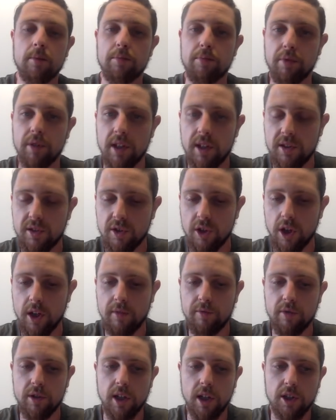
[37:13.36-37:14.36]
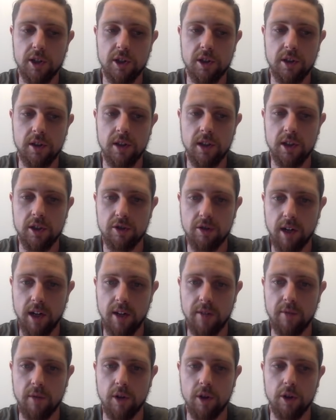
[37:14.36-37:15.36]
Pretty assertive reduction in
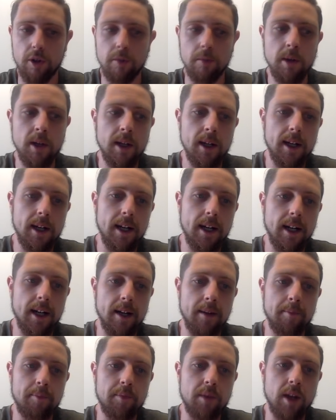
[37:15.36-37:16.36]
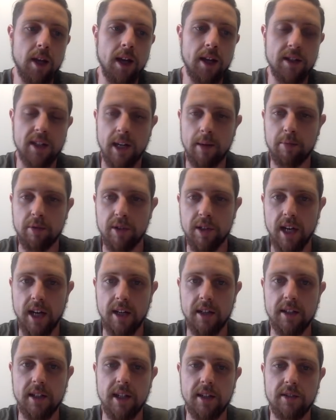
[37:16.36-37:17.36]
training volume and tapering
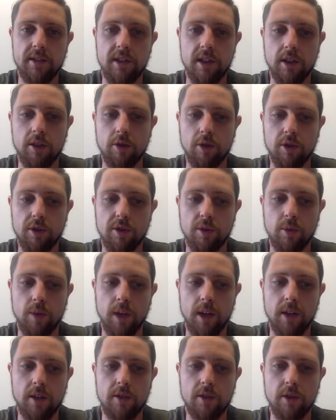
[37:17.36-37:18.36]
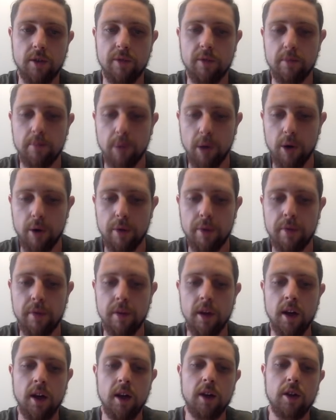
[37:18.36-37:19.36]
down intensity across the week. So for both,
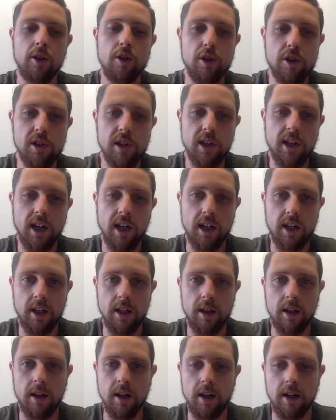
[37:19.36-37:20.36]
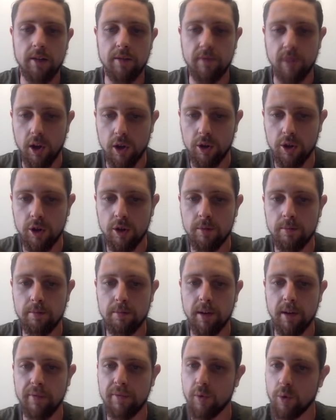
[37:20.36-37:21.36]
usually cutting volume
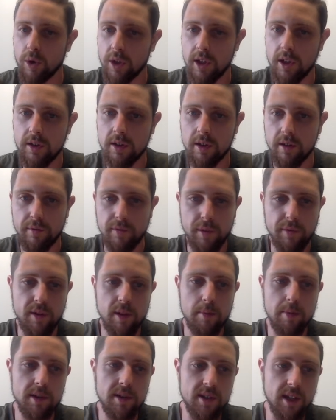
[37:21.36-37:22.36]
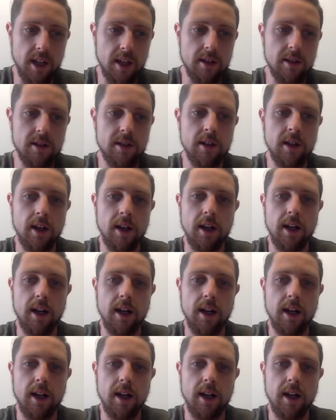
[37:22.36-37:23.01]
by 40 to 50%